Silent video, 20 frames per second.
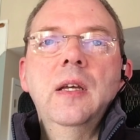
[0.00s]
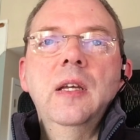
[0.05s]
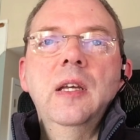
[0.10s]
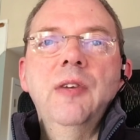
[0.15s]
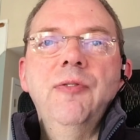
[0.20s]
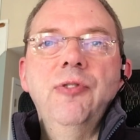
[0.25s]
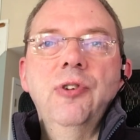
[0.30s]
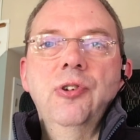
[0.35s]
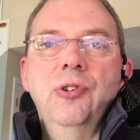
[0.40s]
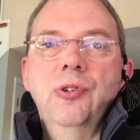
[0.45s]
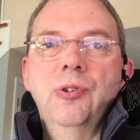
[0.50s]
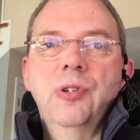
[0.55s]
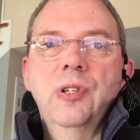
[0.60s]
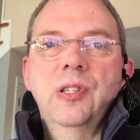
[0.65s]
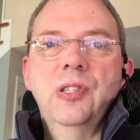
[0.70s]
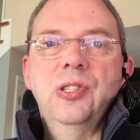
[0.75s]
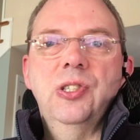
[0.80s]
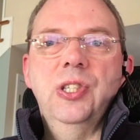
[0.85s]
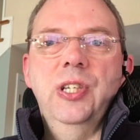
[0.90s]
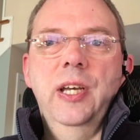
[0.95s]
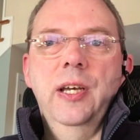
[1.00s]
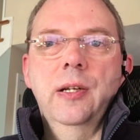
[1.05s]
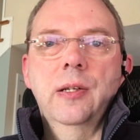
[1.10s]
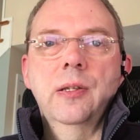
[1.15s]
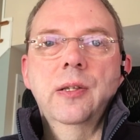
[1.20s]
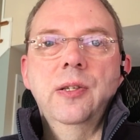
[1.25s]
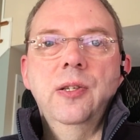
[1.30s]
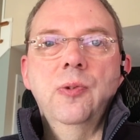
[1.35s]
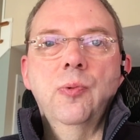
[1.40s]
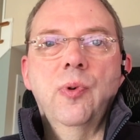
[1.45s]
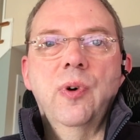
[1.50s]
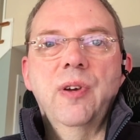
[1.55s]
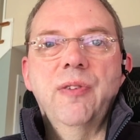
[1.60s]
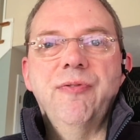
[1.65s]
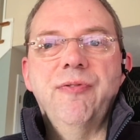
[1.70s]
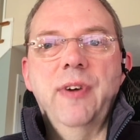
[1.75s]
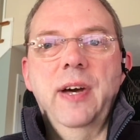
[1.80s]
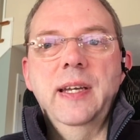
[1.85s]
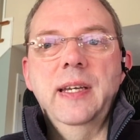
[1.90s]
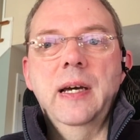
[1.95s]
if you're new to this channel and you want
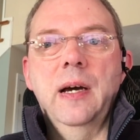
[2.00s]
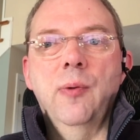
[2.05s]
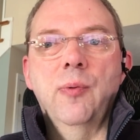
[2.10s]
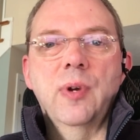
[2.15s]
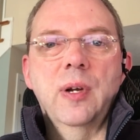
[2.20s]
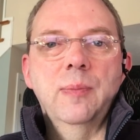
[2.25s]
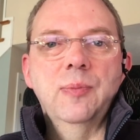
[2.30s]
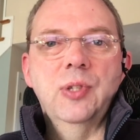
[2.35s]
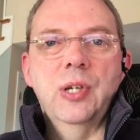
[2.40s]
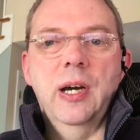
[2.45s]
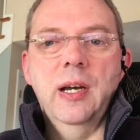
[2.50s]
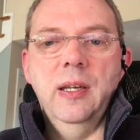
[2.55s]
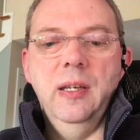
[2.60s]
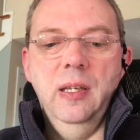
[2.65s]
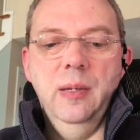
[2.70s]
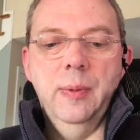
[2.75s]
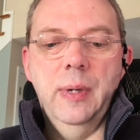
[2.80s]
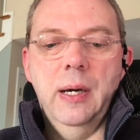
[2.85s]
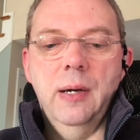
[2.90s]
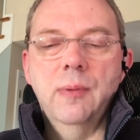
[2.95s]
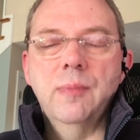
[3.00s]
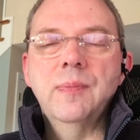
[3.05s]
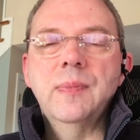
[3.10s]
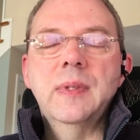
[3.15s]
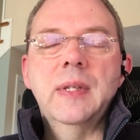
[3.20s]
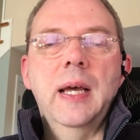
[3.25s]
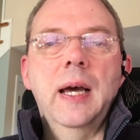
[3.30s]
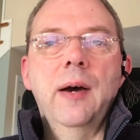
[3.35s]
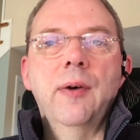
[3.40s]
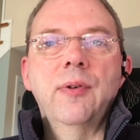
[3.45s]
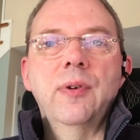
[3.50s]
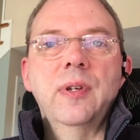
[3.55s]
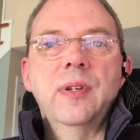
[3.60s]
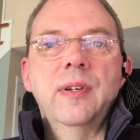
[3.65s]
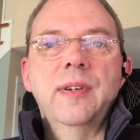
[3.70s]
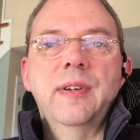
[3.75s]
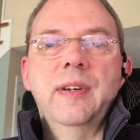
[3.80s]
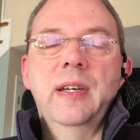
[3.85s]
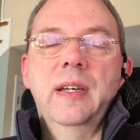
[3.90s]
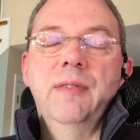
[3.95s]
to find out what I'm talking about, I would
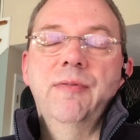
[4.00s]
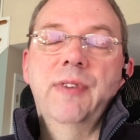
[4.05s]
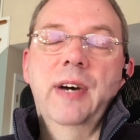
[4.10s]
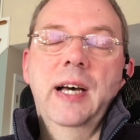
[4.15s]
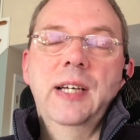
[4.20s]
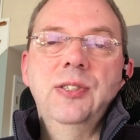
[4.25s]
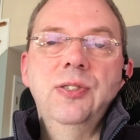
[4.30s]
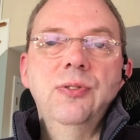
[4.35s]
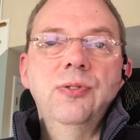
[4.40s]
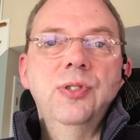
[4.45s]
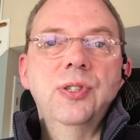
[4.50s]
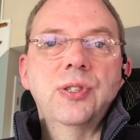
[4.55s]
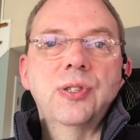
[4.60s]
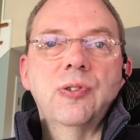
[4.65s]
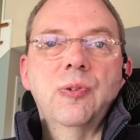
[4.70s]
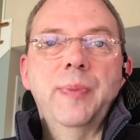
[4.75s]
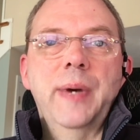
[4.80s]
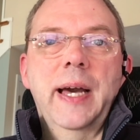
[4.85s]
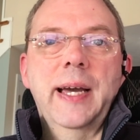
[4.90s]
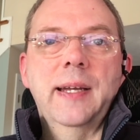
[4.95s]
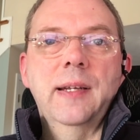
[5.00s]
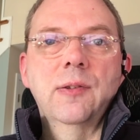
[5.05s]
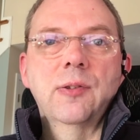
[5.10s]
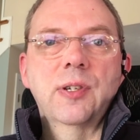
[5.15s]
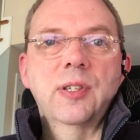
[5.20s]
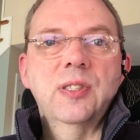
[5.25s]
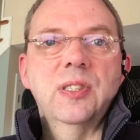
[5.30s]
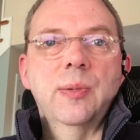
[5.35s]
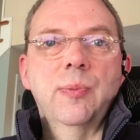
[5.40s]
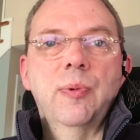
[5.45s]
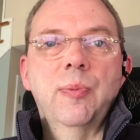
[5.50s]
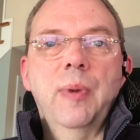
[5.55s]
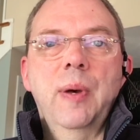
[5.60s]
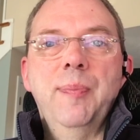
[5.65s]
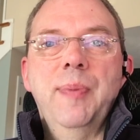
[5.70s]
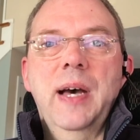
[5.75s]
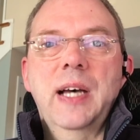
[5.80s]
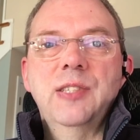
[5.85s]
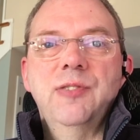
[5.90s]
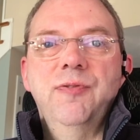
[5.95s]
advise you just go back and look at some of my
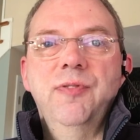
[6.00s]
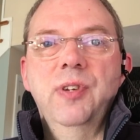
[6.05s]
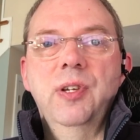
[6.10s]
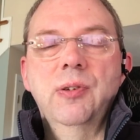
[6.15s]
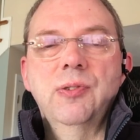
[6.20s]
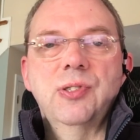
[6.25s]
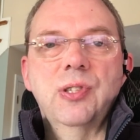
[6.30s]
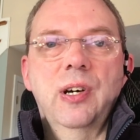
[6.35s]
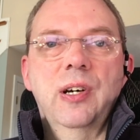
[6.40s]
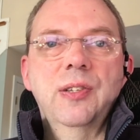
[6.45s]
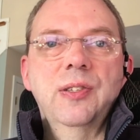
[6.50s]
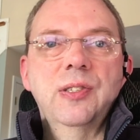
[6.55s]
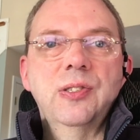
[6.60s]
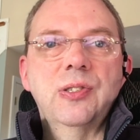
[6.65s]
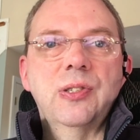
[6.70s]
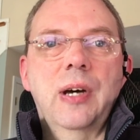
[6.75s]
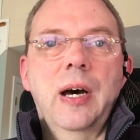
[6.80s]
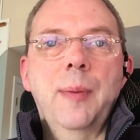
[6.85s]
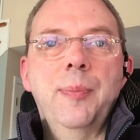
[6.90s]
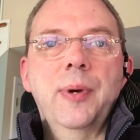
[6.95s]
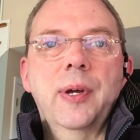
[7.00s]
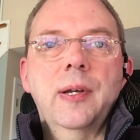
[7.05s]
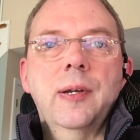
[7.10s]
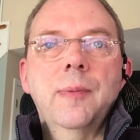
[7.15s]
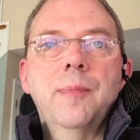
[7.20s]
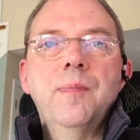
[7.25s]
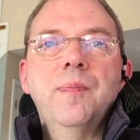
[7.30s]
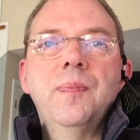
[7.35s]
past videos on this topic.